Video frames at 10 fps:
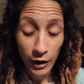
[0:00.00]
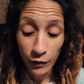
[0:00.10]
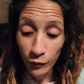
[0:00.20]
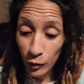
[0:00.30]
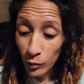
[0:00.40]

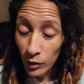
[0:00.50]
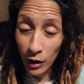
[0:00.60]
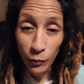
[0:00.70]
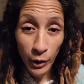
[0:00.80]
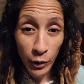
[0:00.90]
if you don't
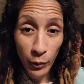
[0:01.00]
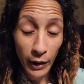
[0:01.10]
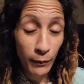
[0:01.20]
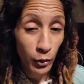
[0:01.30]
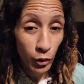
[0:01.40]
come right away,
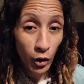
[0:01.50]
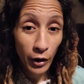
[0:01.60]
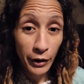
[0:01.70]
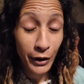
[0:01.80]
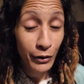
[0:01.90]
I'm going to call
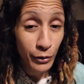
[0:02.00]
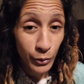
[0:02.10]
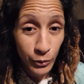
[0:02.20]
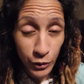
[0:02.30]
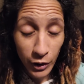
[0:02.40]
another
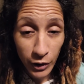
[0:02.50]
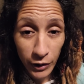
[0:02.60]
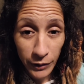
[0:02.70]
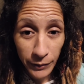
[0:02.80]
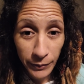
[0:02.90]
tow truck.
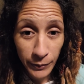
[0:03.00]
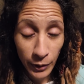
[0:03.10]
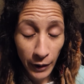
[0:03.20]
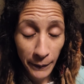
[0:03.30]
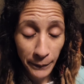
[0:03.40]

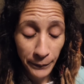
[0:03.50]
Okay?